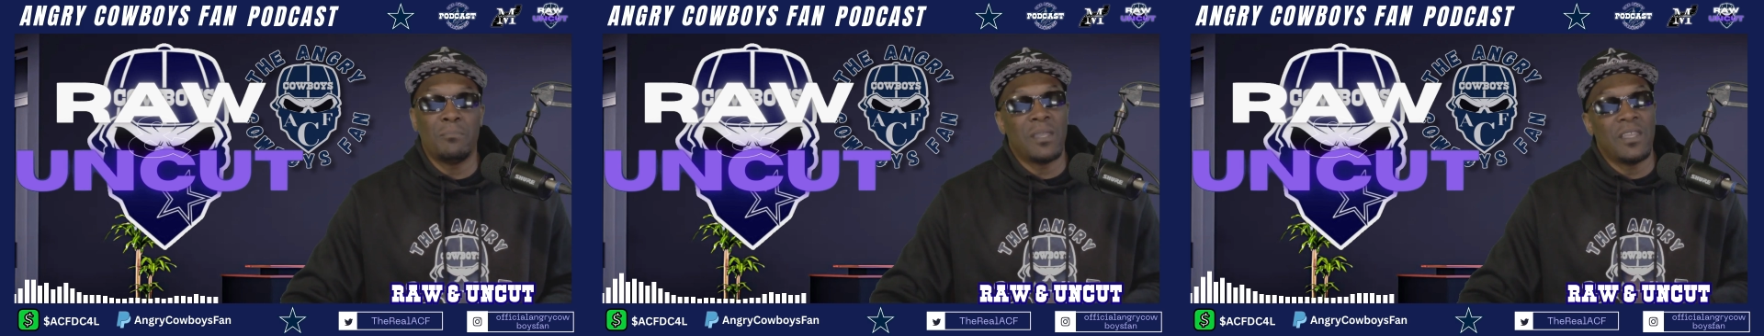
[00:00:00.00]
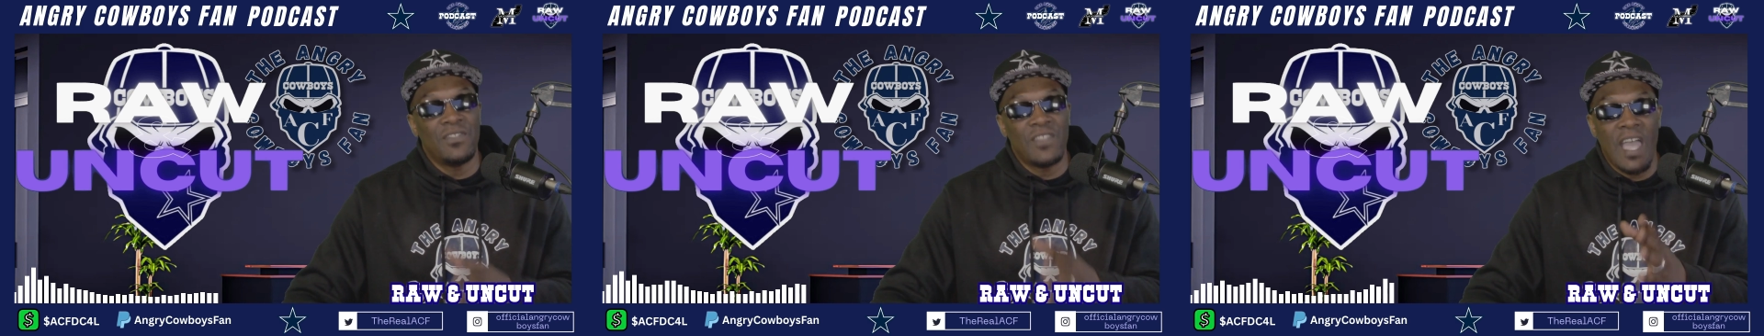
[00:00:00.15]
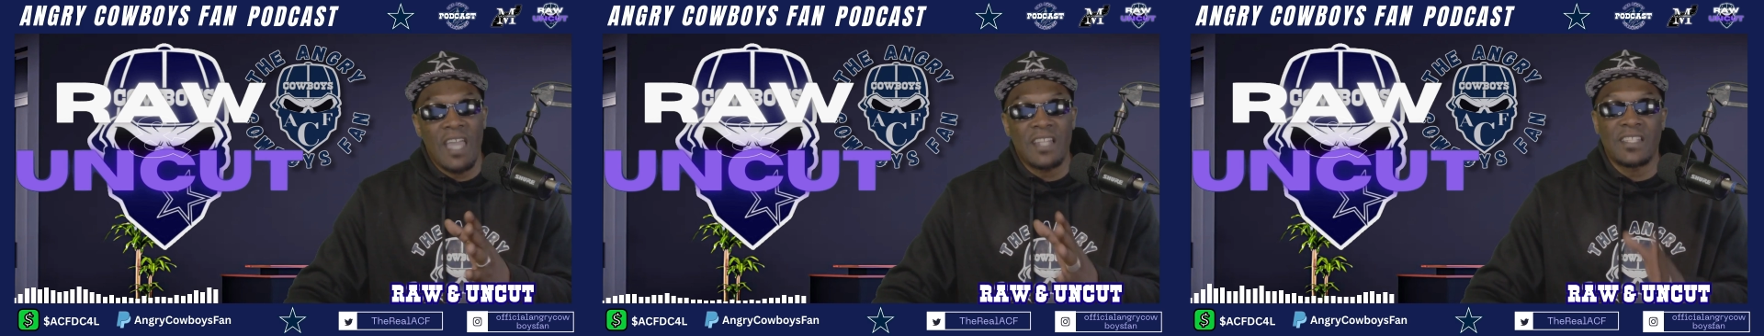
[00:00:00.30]

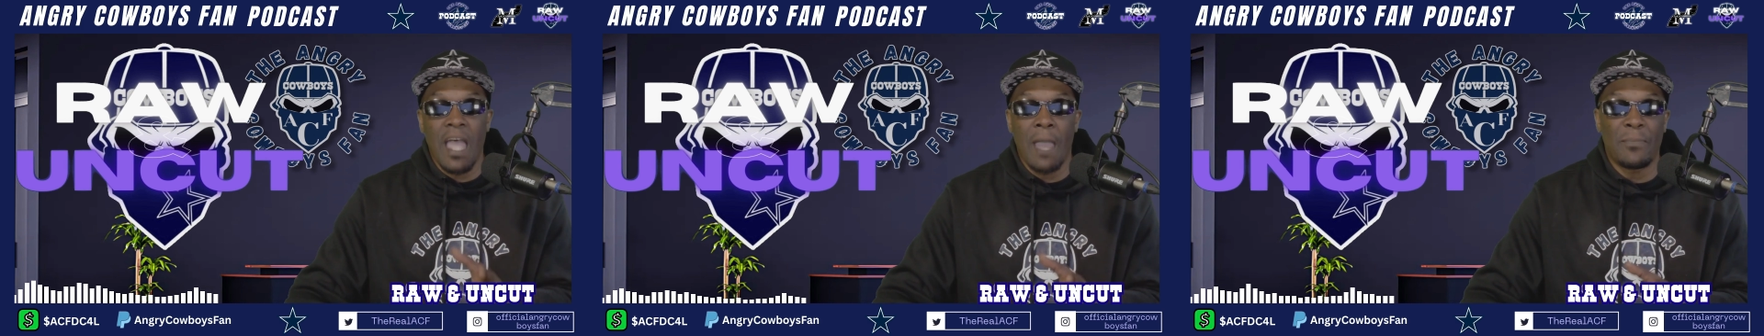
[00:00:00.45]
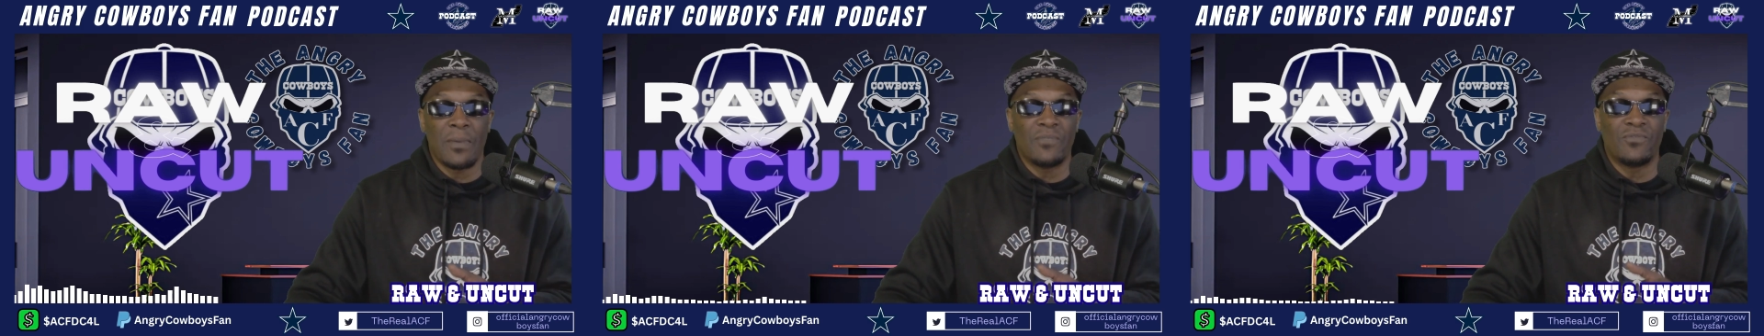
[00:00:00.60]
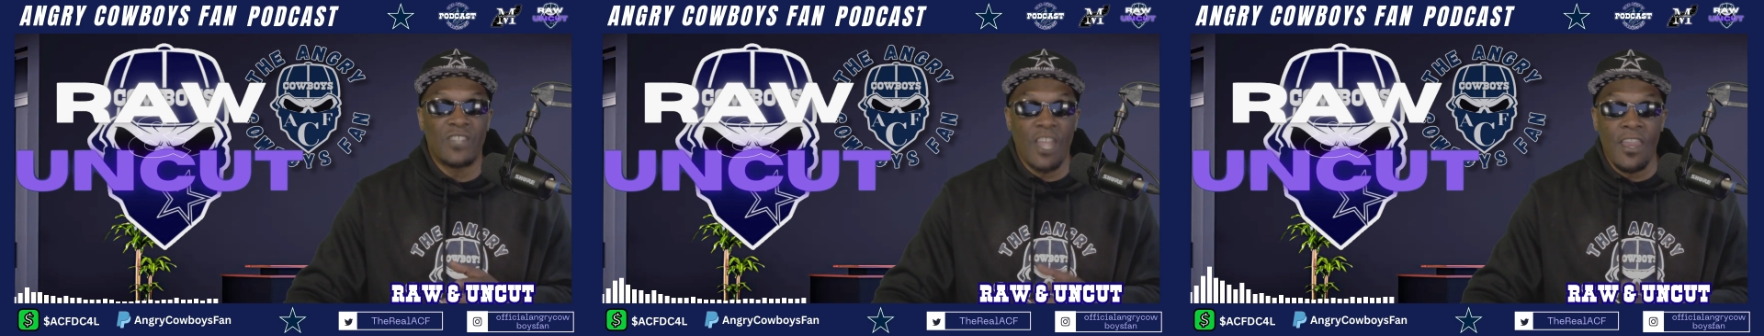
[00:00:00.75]
been that type
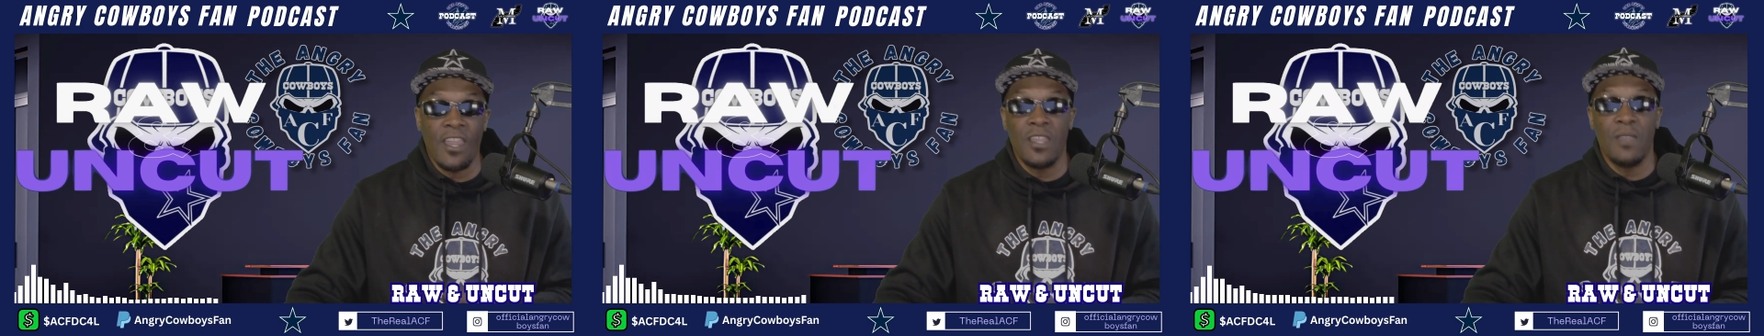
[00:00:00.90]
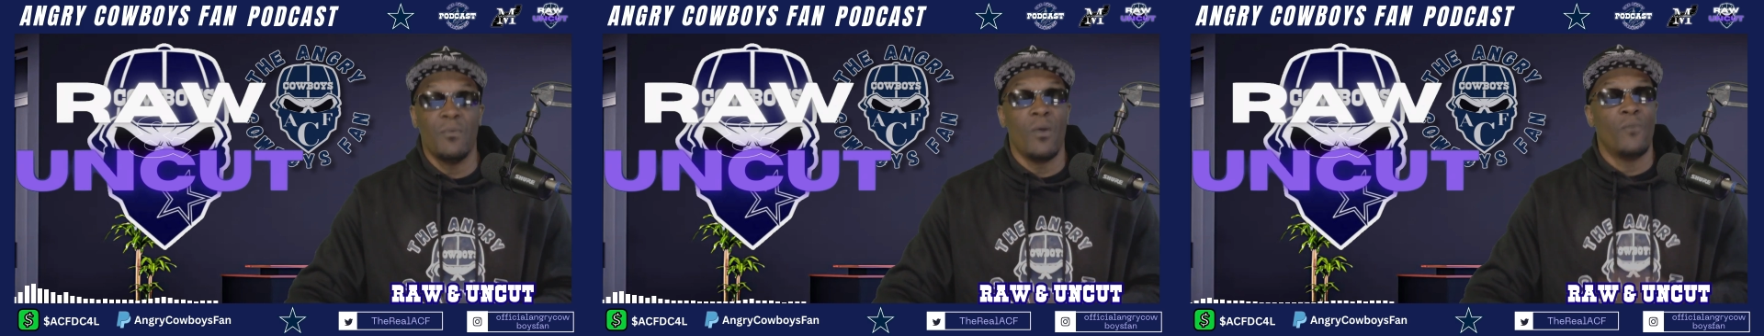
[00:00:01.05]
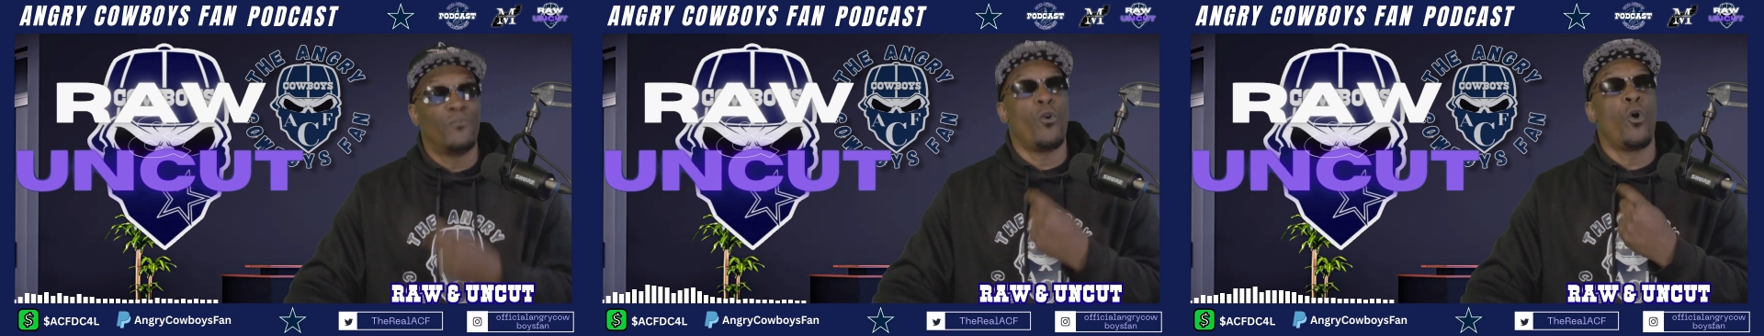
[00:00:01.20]
of
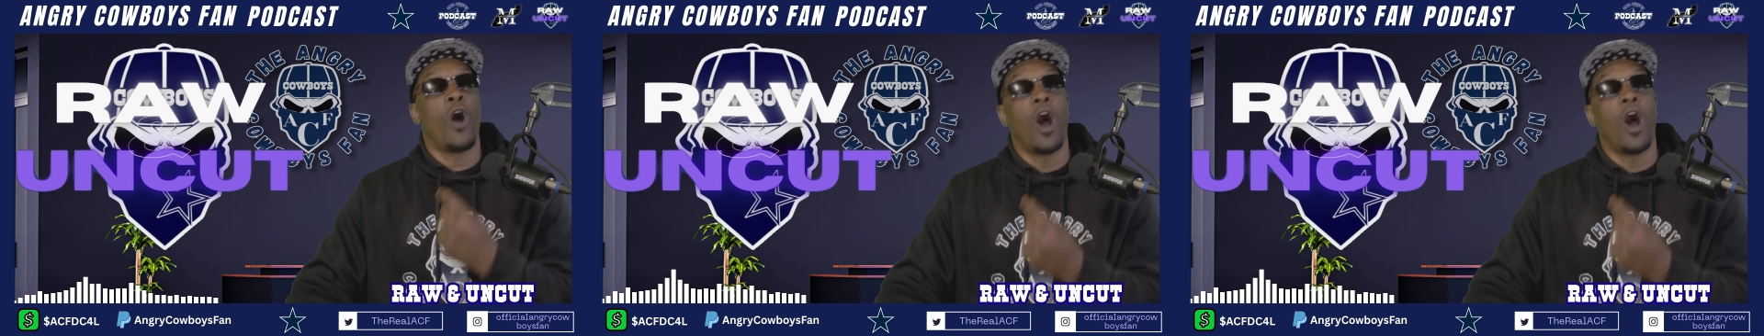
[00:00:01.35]
team for